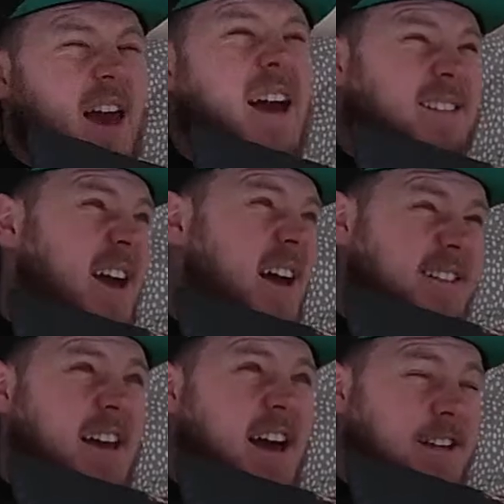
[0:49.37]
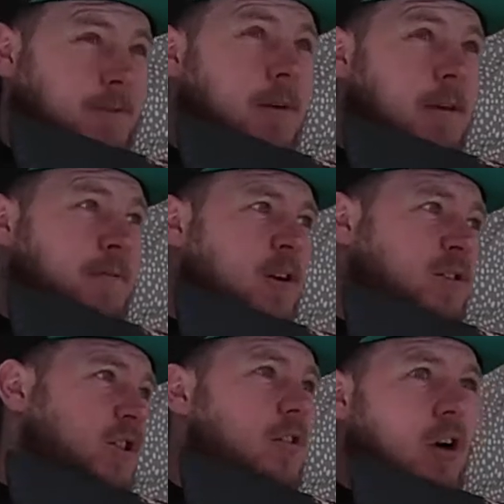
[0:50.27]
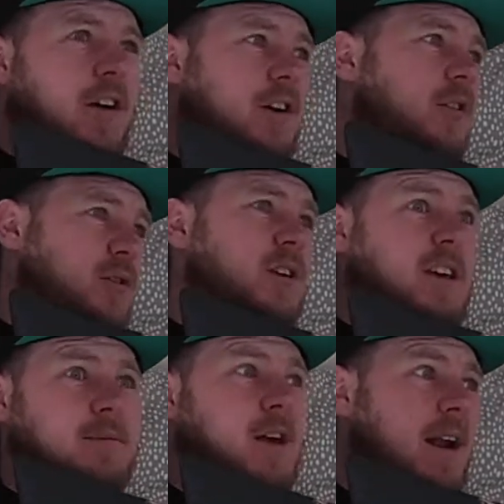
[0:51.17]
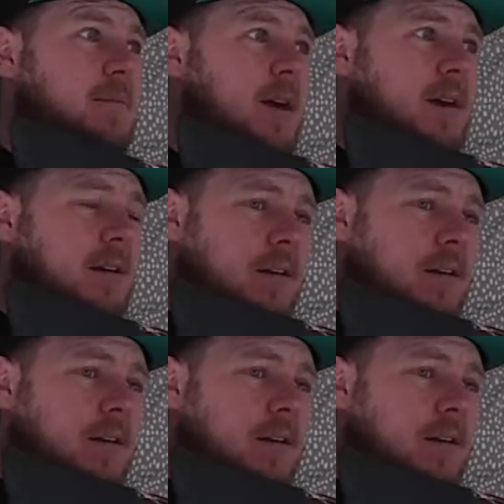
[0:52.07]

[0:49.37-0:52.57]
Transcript: Yes, from the future, I know, you keep telling me.